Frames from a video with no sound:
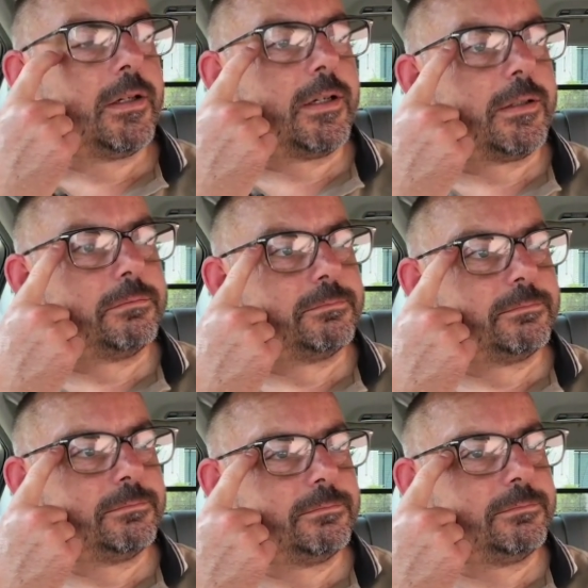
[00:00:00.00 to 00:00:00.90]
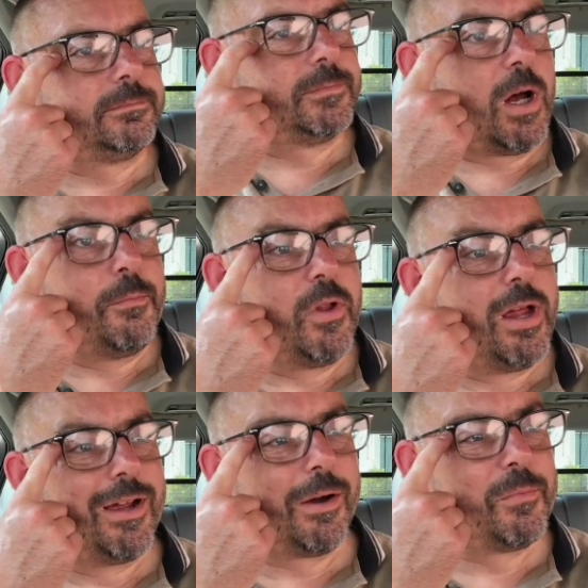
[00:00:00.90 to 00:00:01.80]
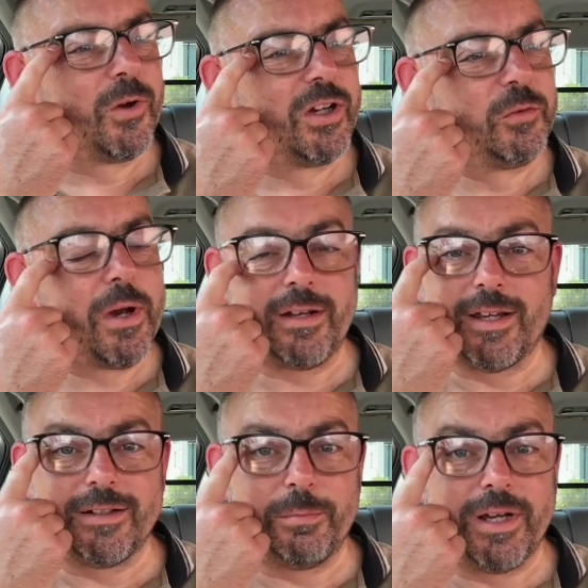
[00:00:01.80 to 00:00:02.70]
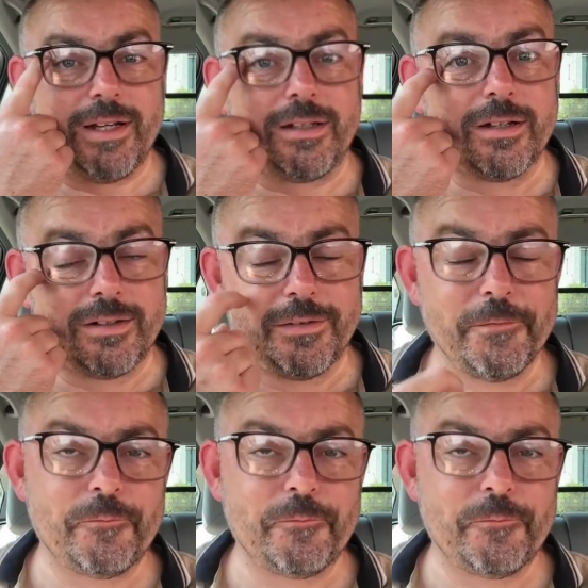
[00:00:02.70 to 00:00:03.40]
I'm not expecting it to be any good,